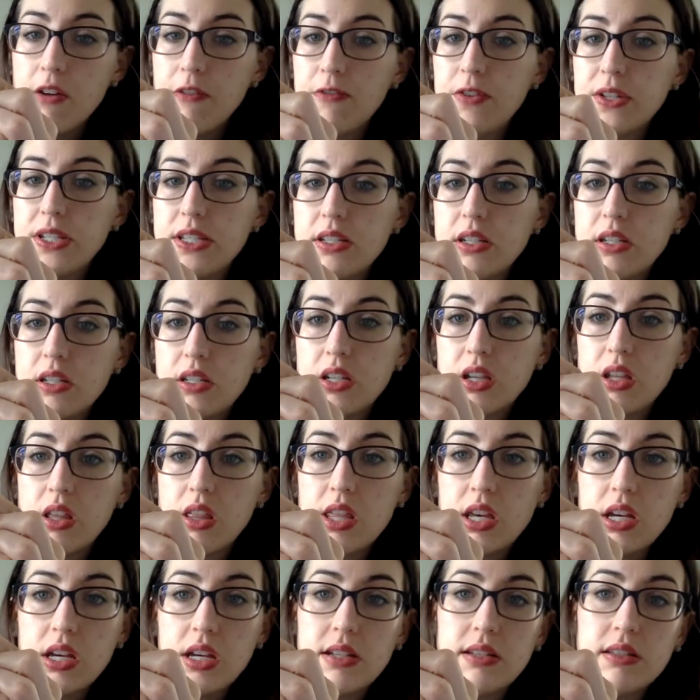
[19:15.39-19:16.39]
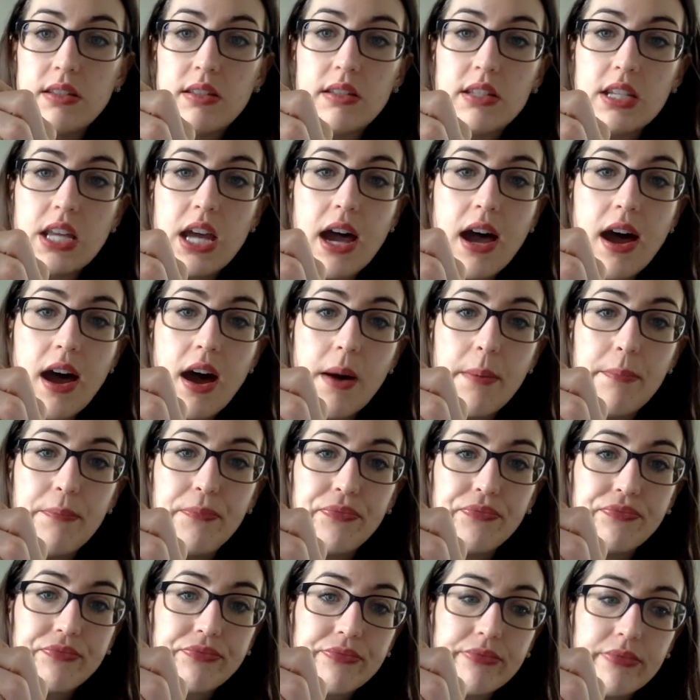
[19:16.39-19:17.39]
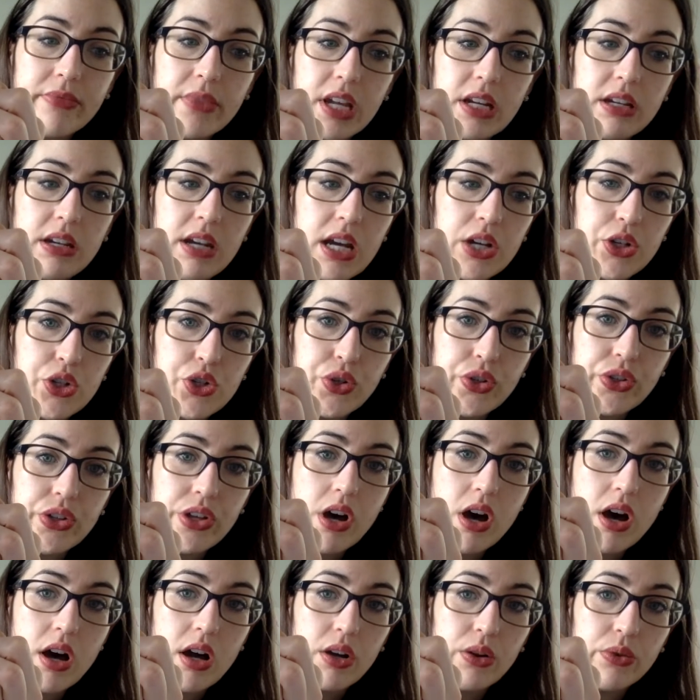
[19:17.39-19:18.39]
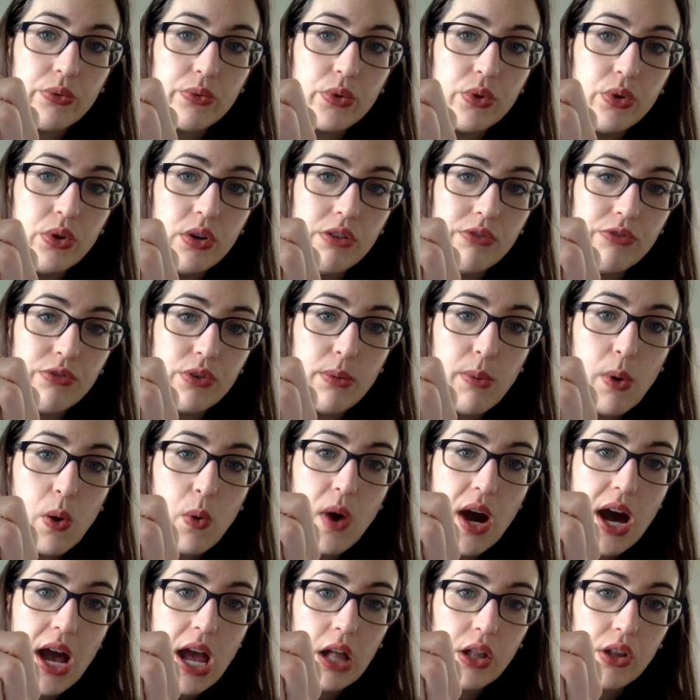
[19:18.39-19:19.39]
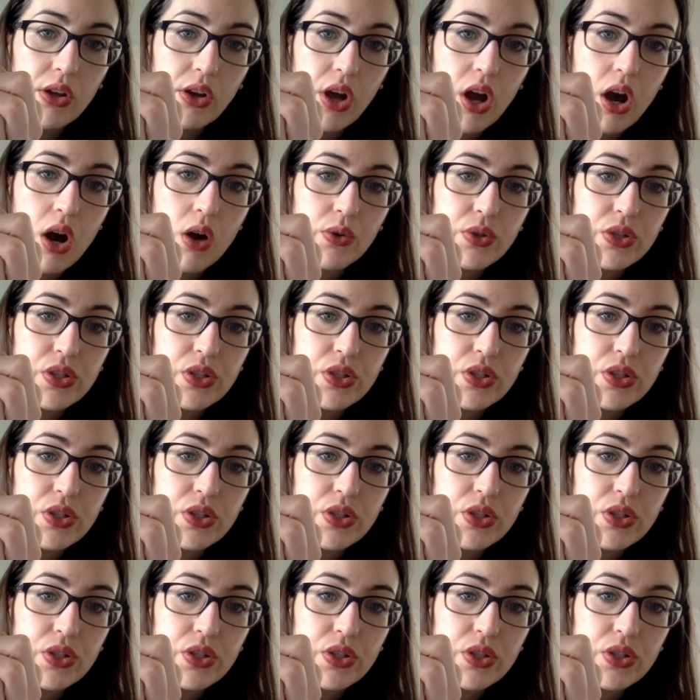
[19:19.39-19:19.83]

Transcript: fits into this natural log rule from a while ago.